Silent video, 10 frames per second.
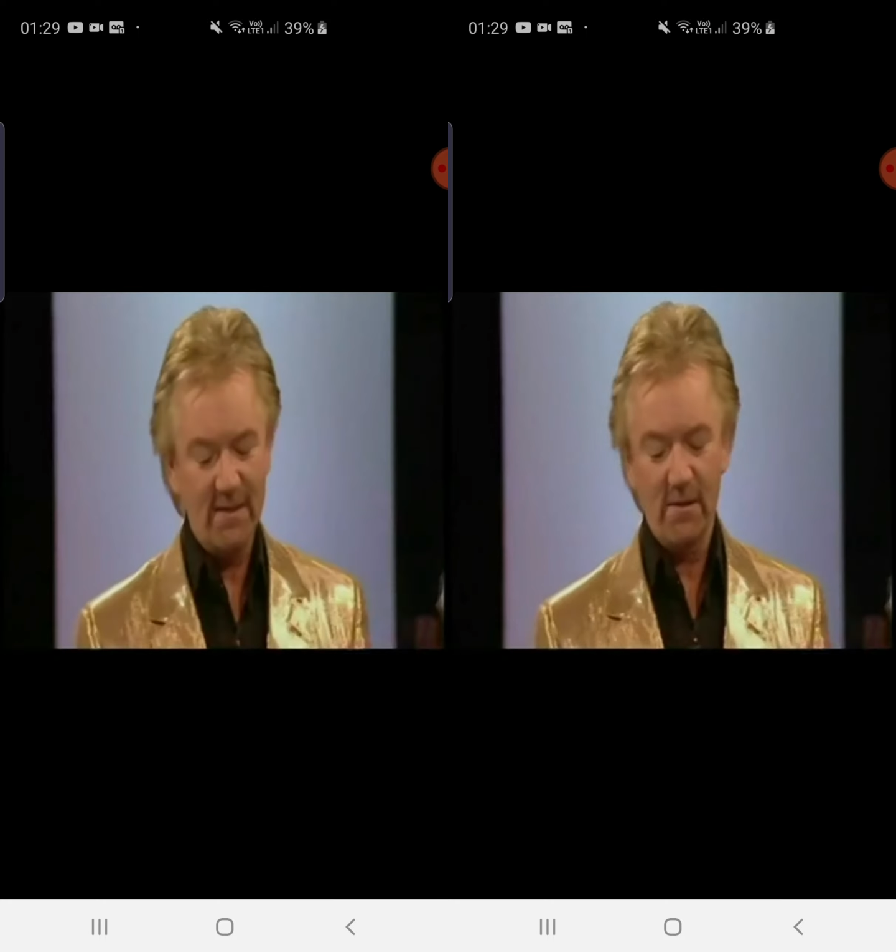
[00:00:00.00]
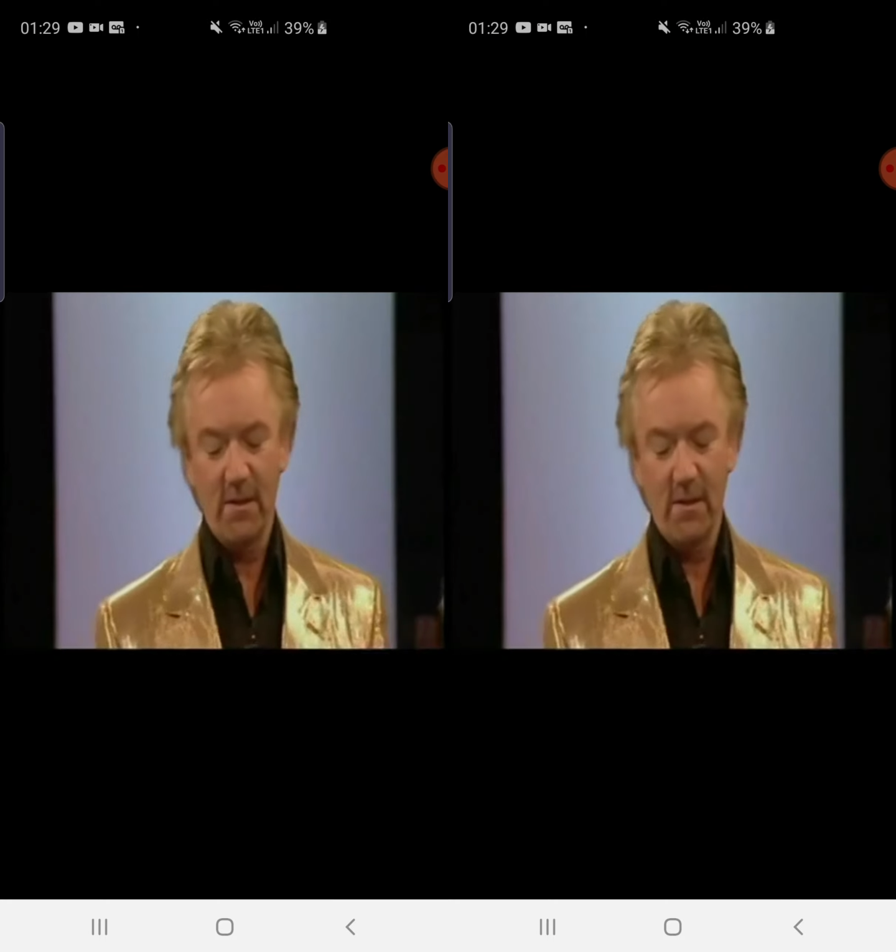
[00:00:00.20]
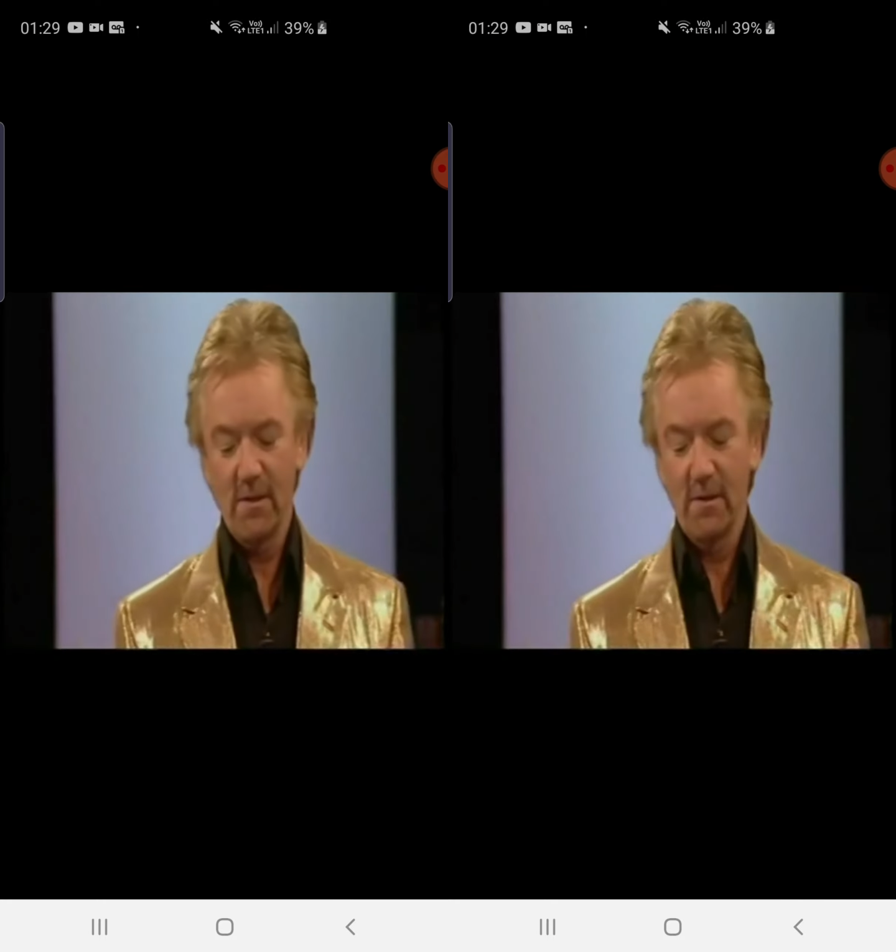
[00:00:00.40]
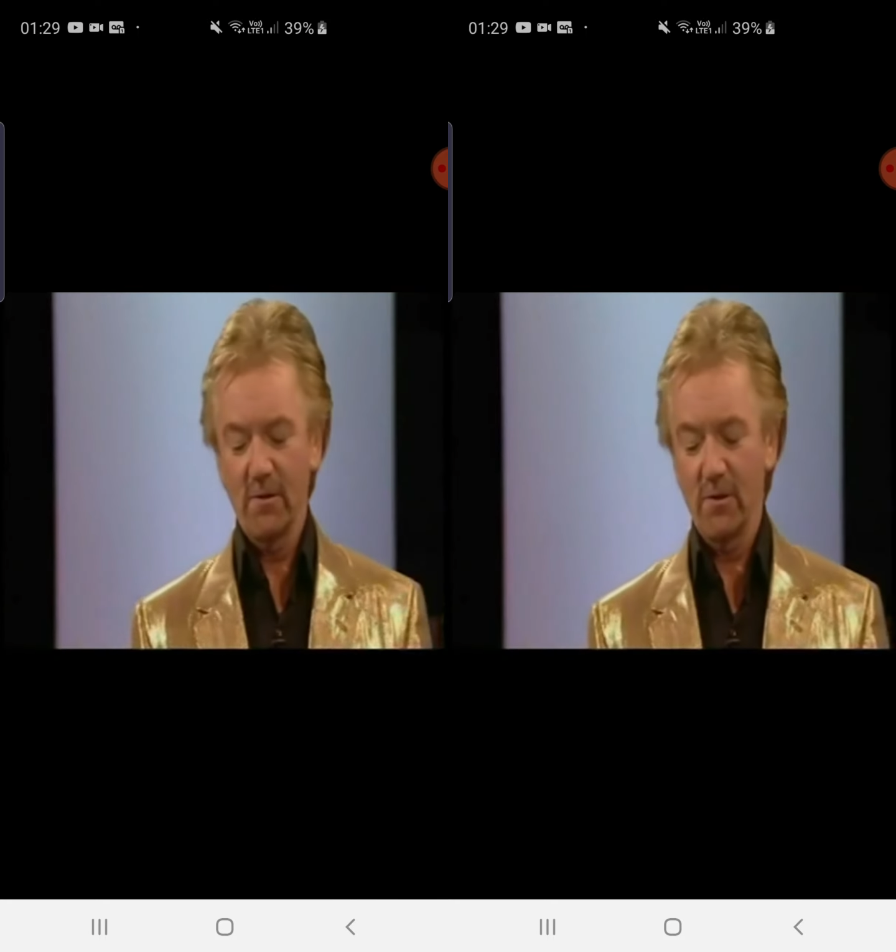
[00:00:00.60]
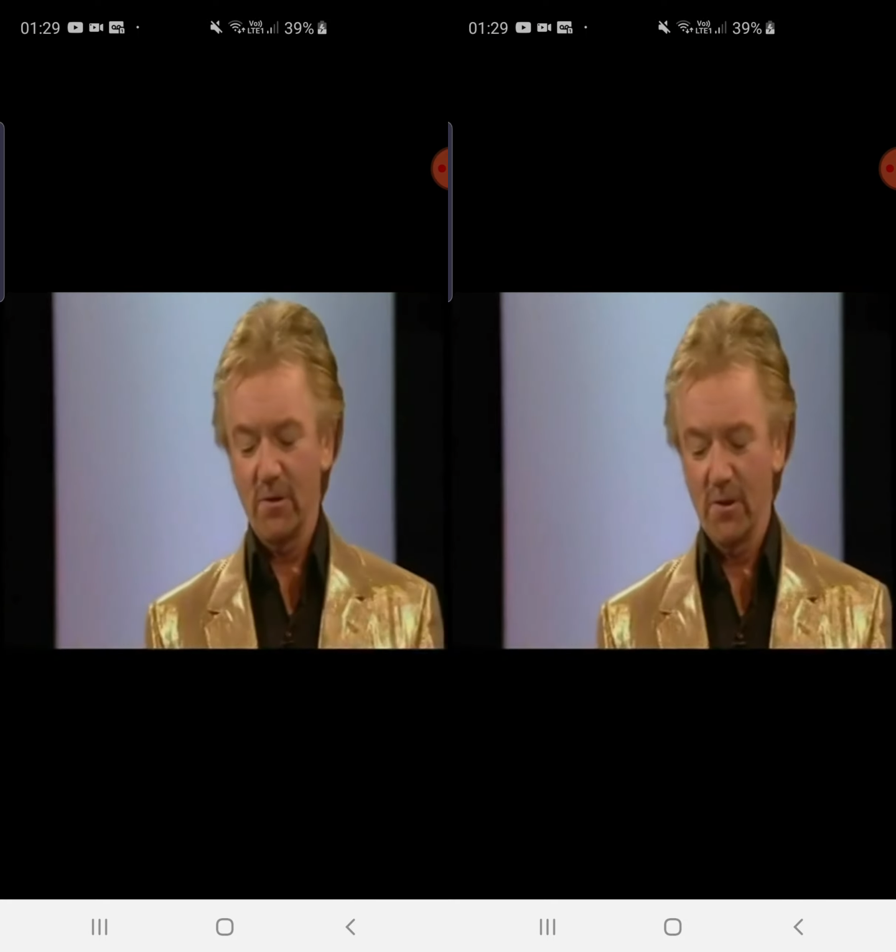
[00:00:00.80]

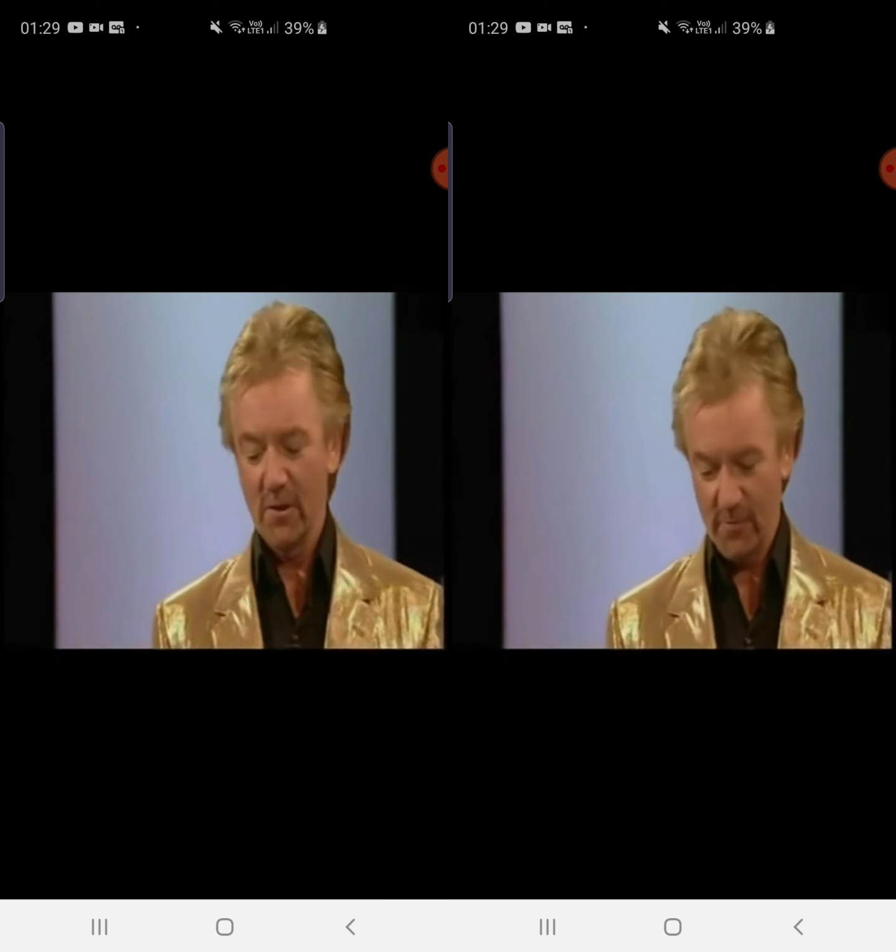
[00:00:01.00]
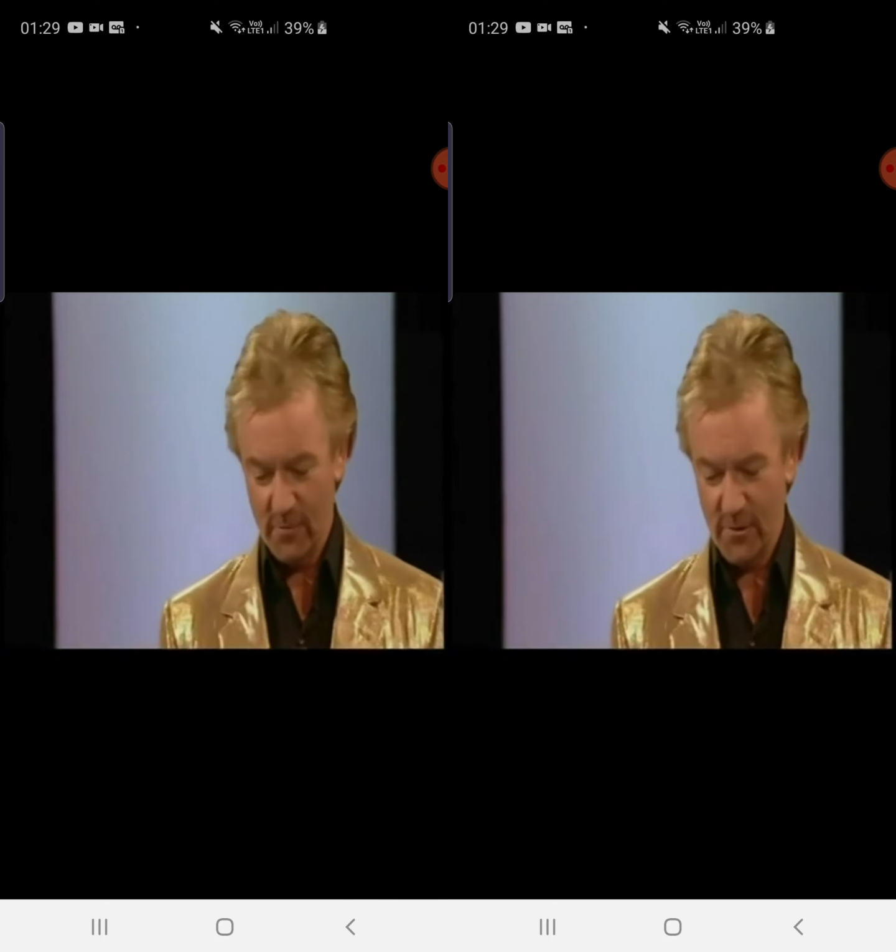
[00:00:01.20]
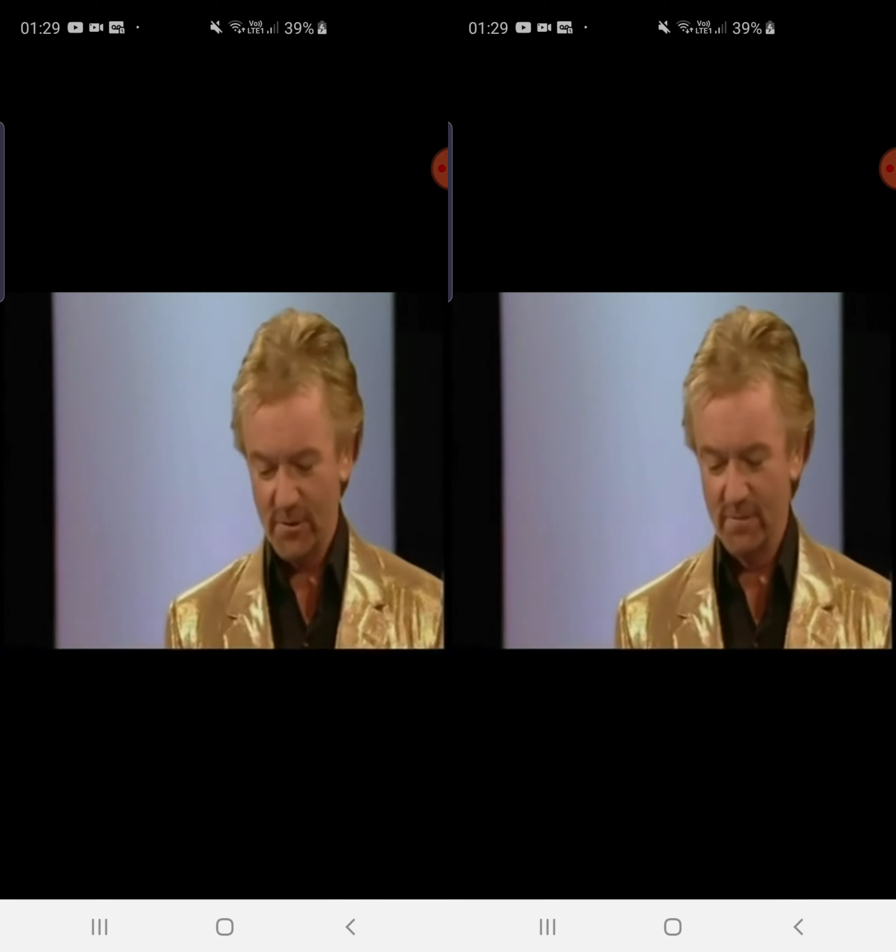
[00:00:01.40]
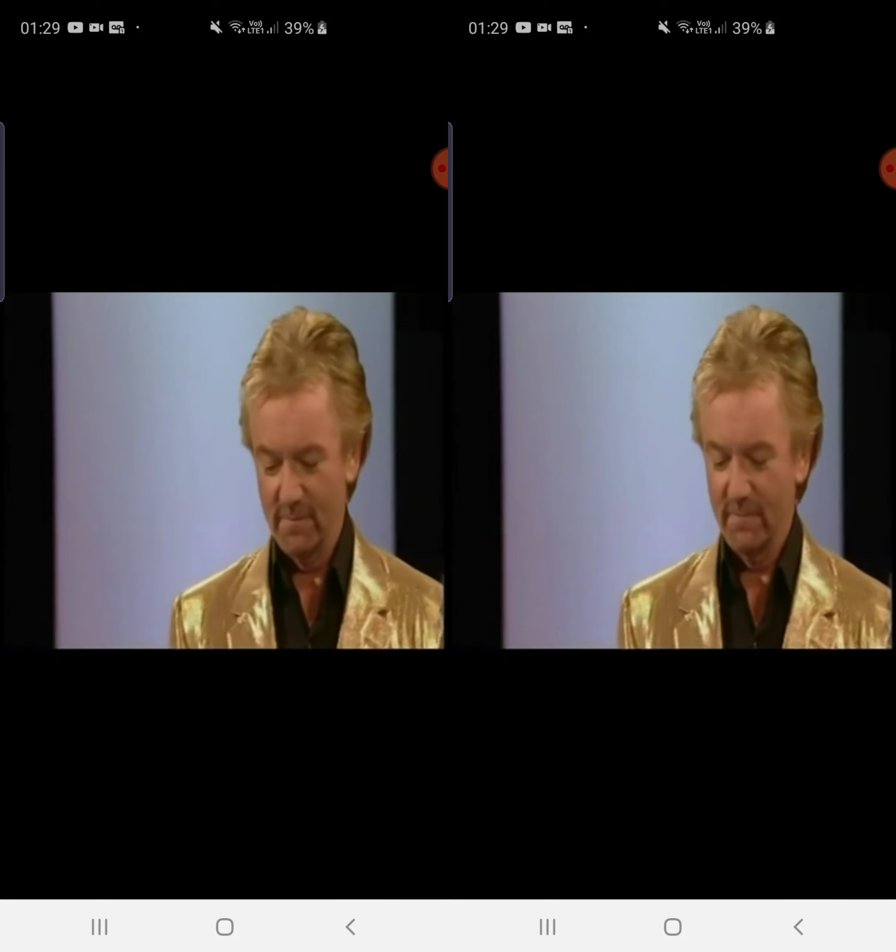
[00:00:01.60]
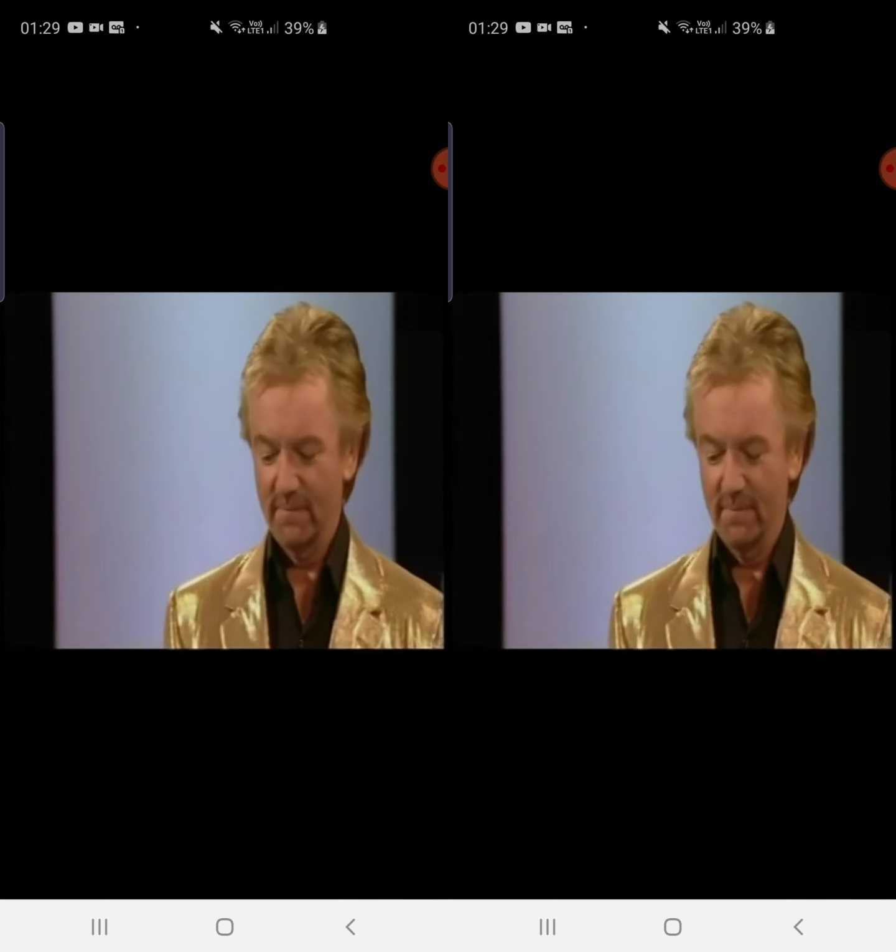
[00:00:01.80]
Nienhuis. House.
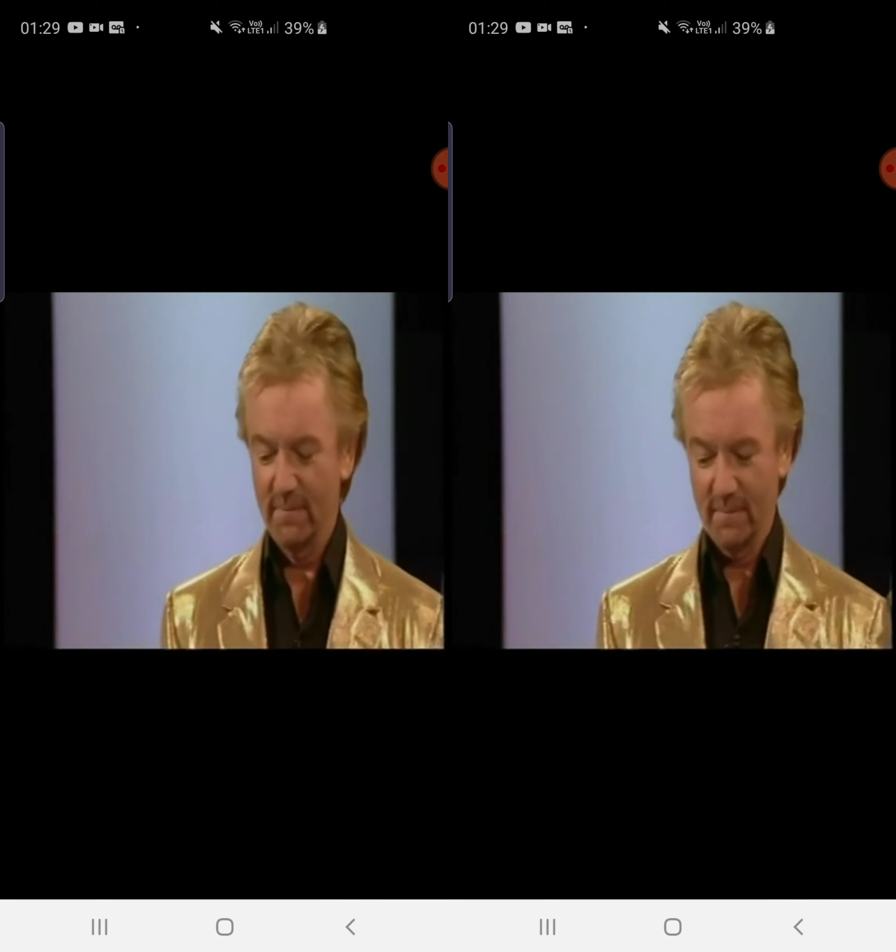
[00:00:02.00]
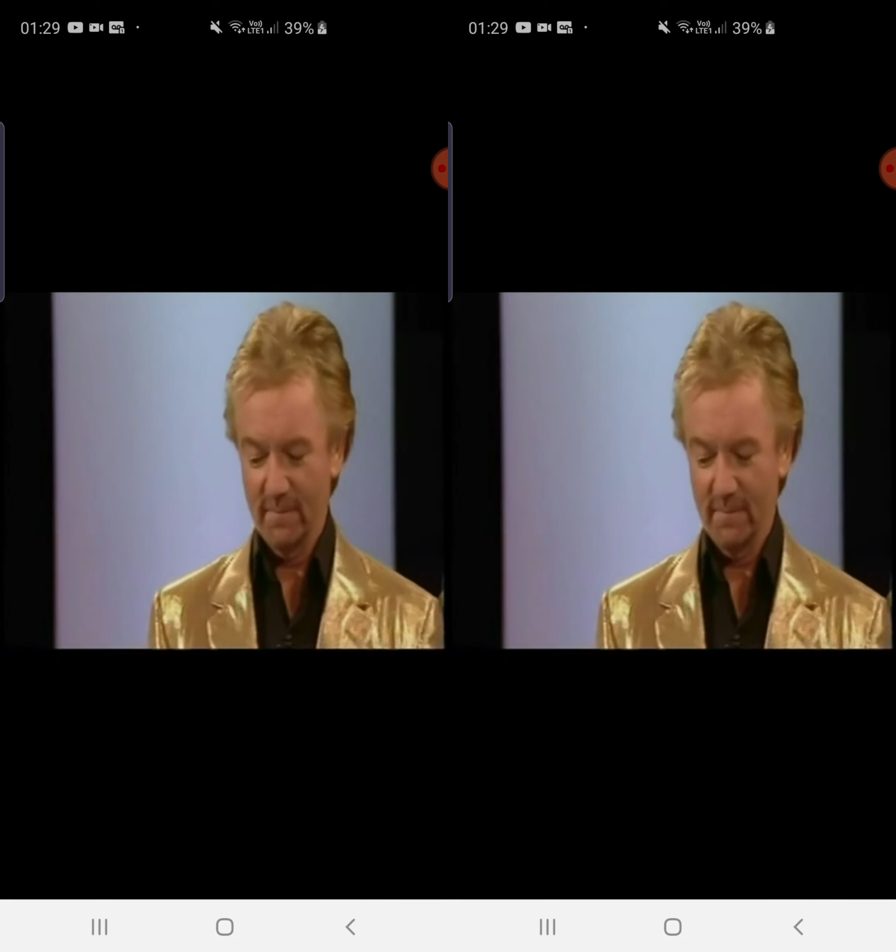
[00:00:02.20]
House.